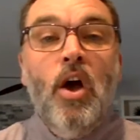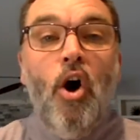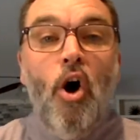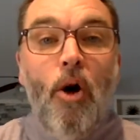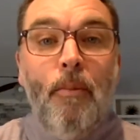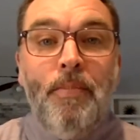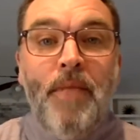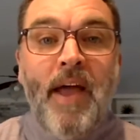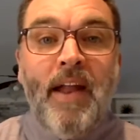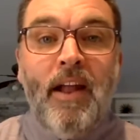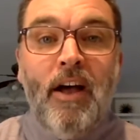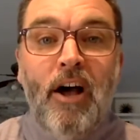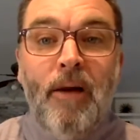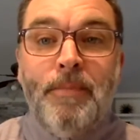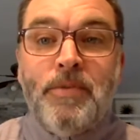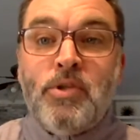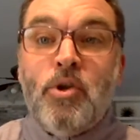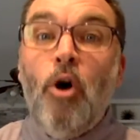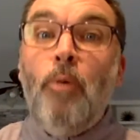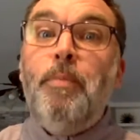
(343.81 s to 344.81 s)
Hope that
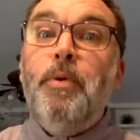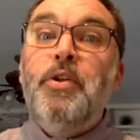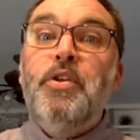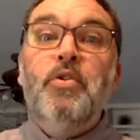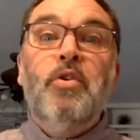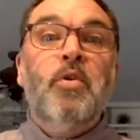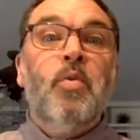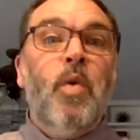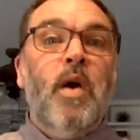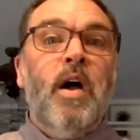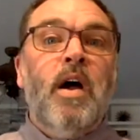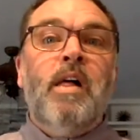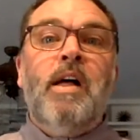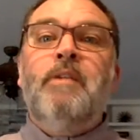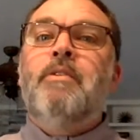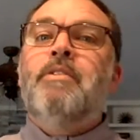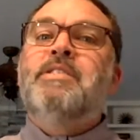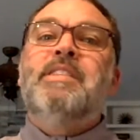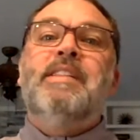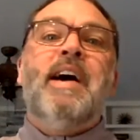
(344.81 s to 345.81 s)
helps. Hope you're doing well. I
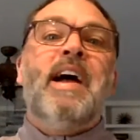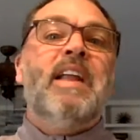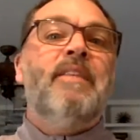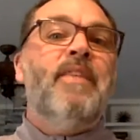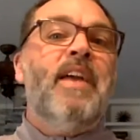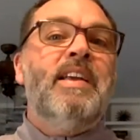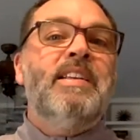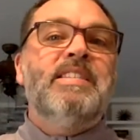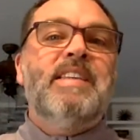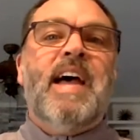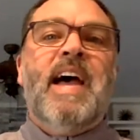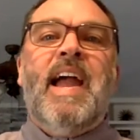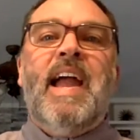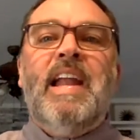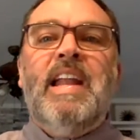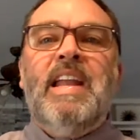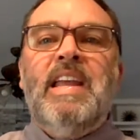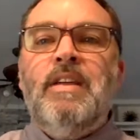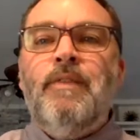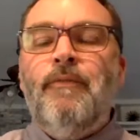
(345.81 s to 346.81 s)
know there's a lot of
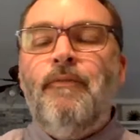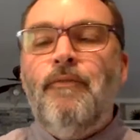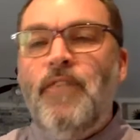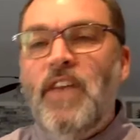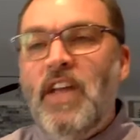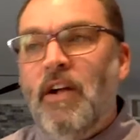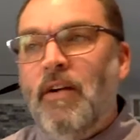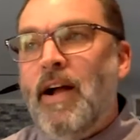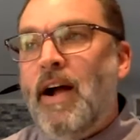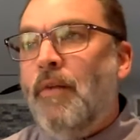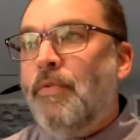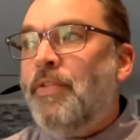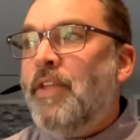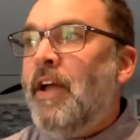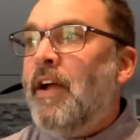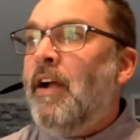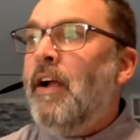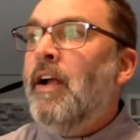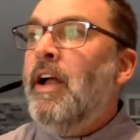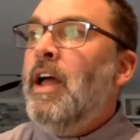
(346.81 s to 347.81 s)
anxiety and fear out
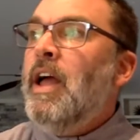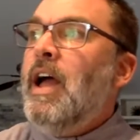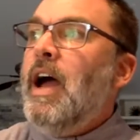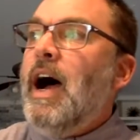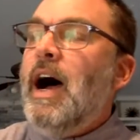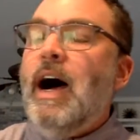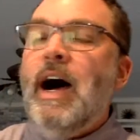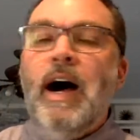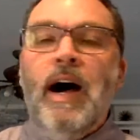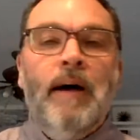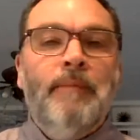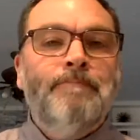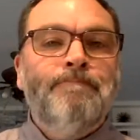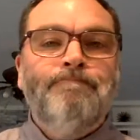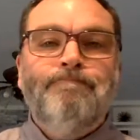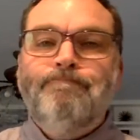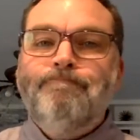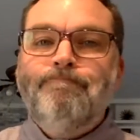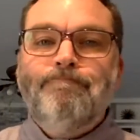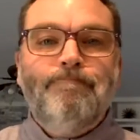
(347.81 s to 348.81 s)
there.
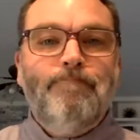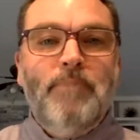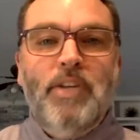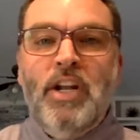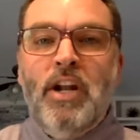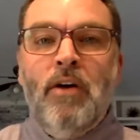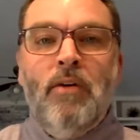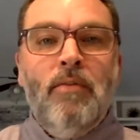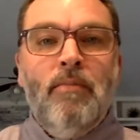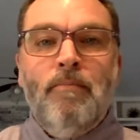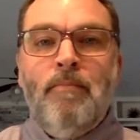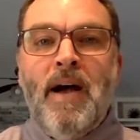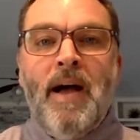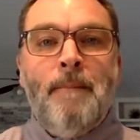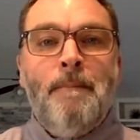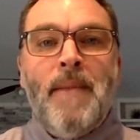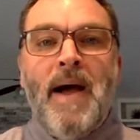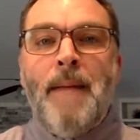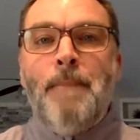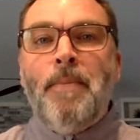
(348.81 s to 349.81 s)

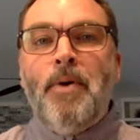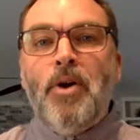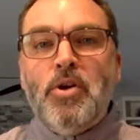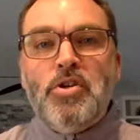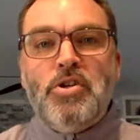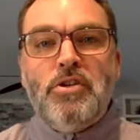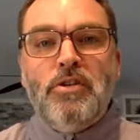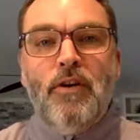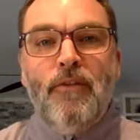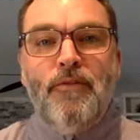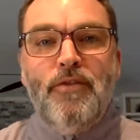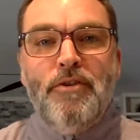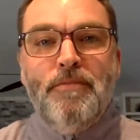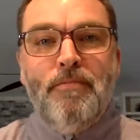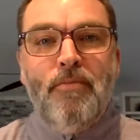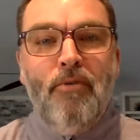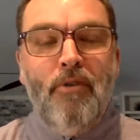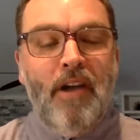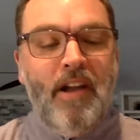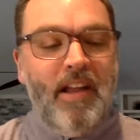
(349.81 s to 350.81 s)
My personal
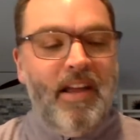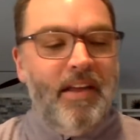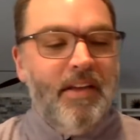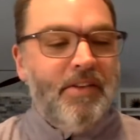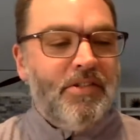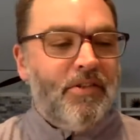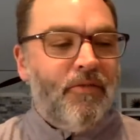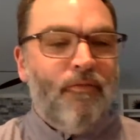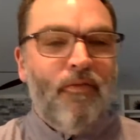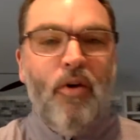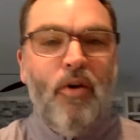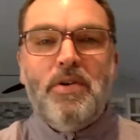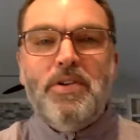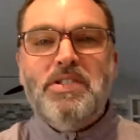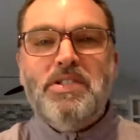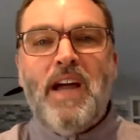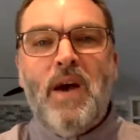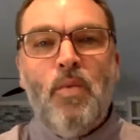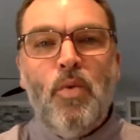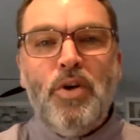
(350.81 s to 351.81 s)
viewpoint is to
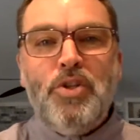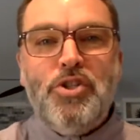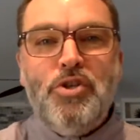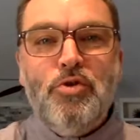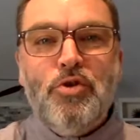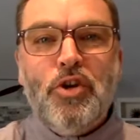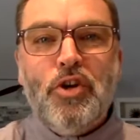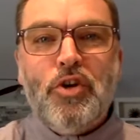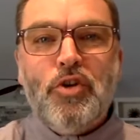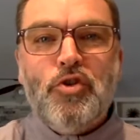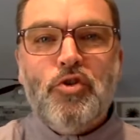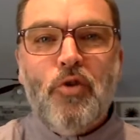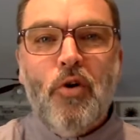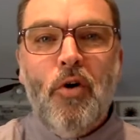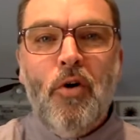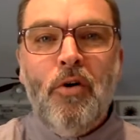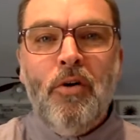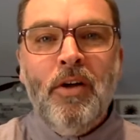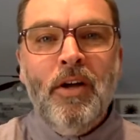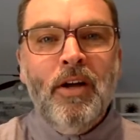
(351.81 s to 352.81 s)
focus on what you can
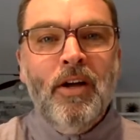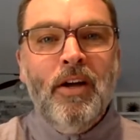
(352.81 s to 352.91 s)
control.